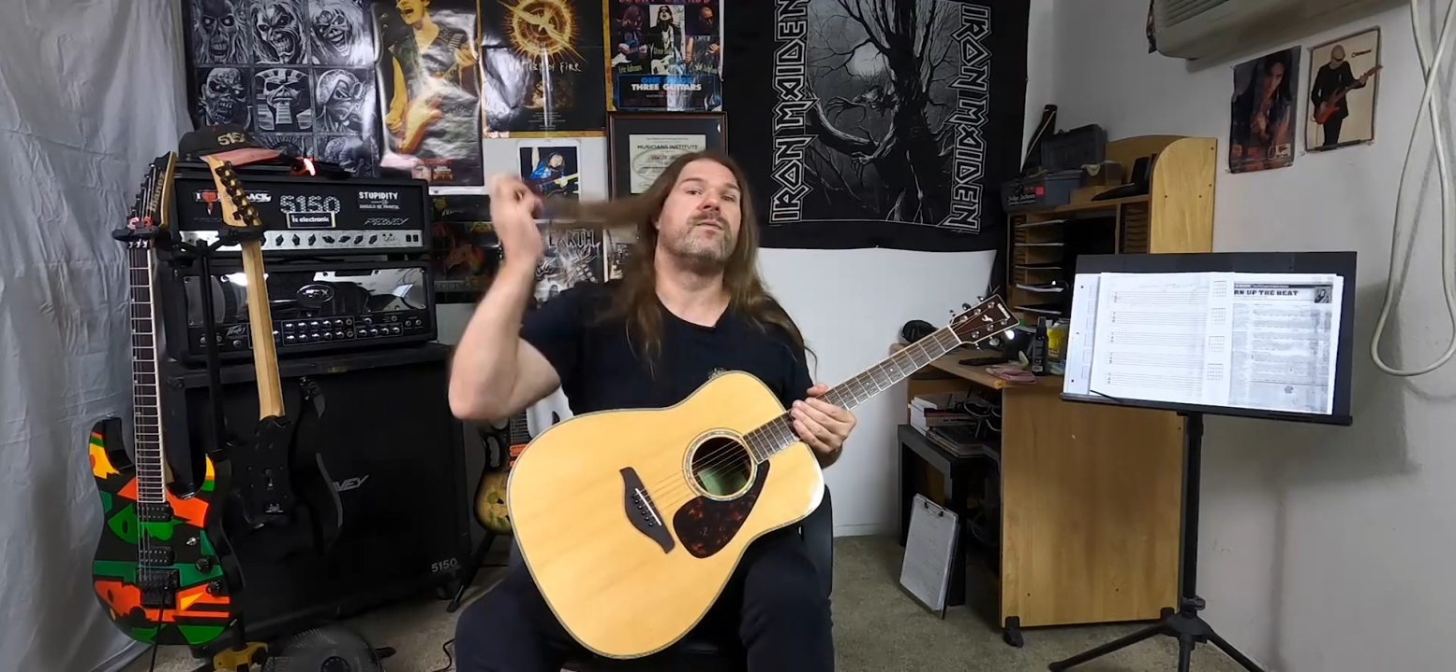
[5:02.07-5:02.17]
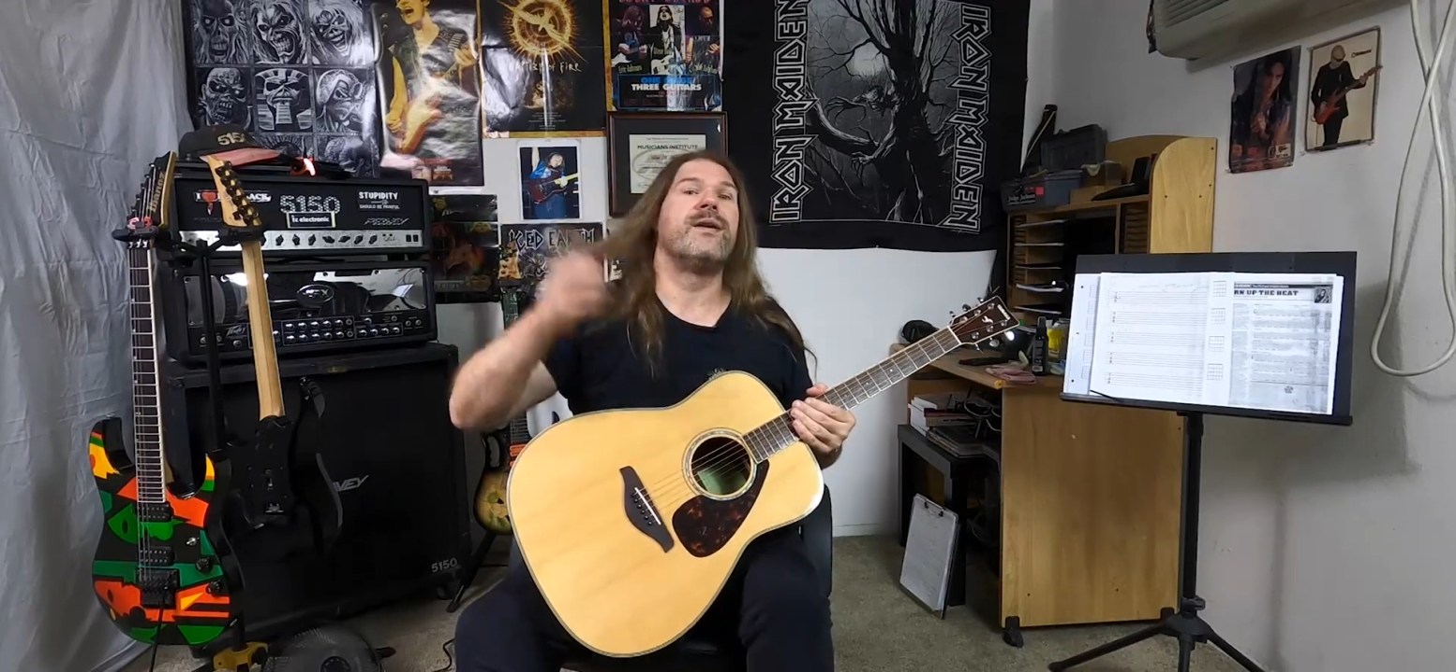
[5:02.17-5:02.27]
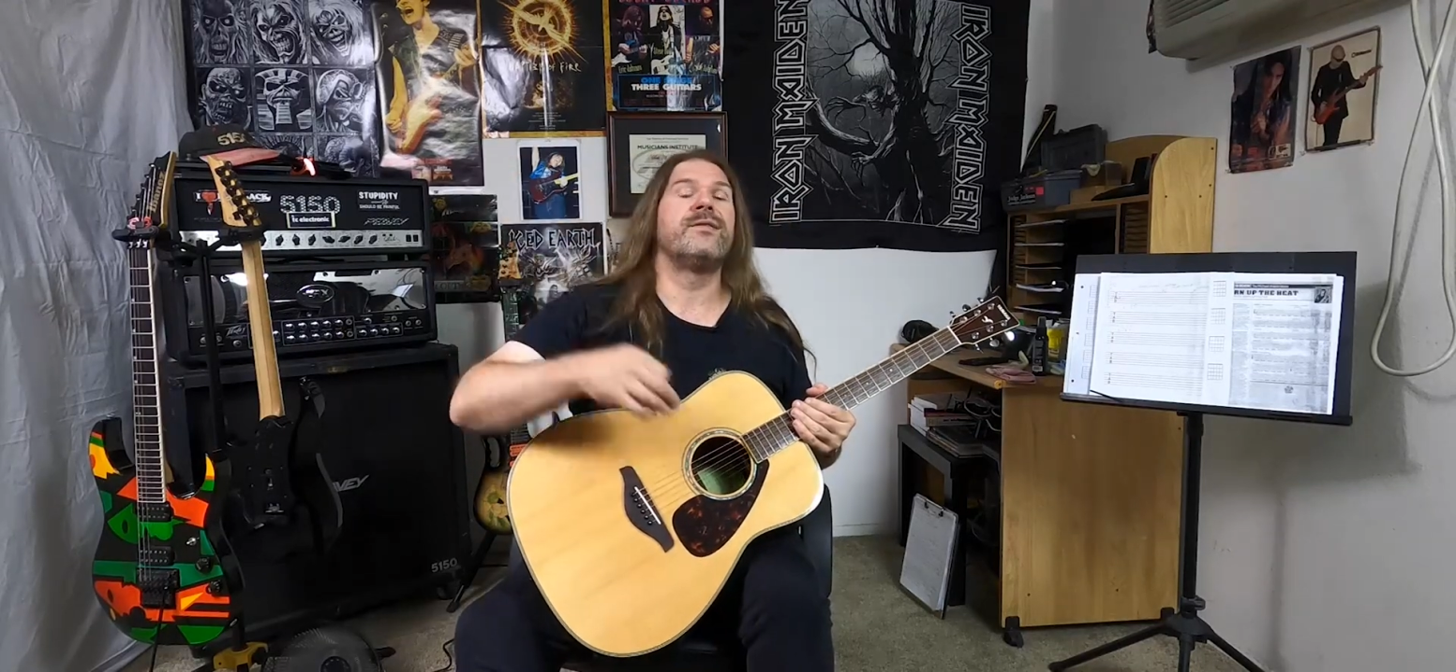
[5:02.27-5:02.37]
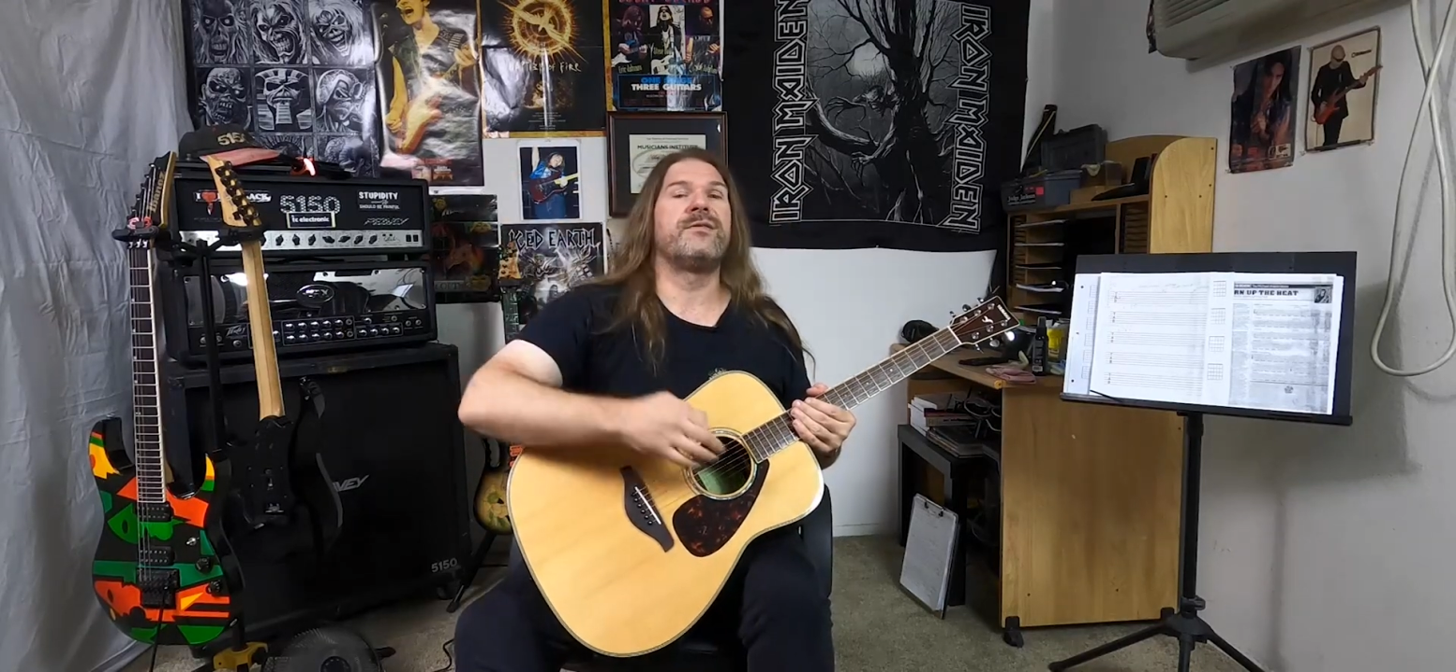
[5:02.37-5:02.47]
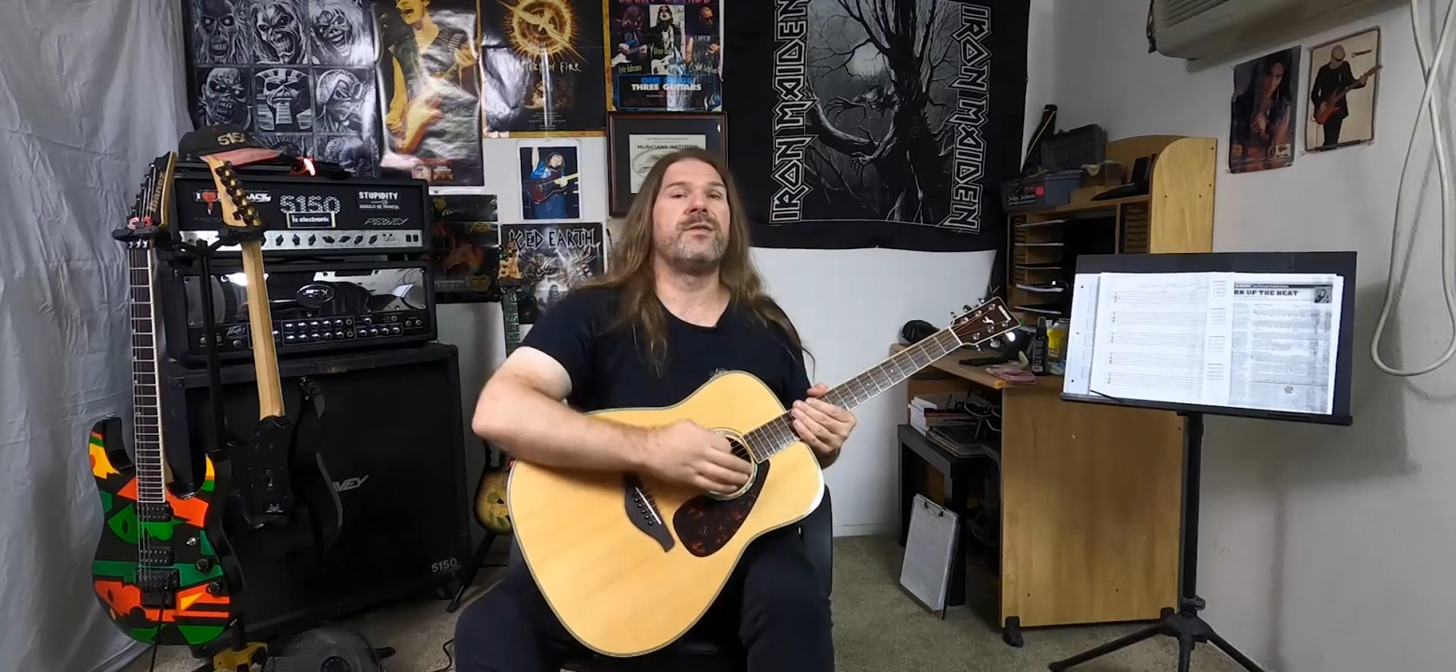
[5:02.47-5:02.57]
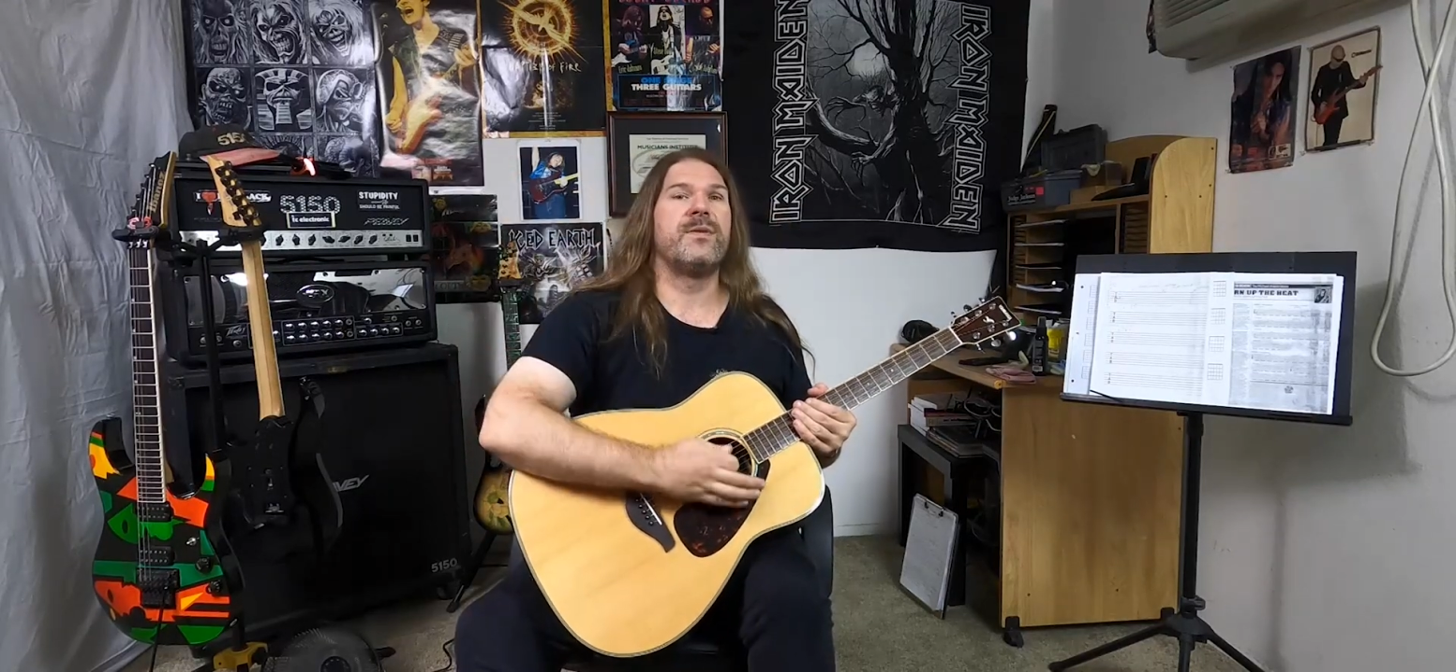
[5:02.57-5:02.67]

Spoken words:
to register.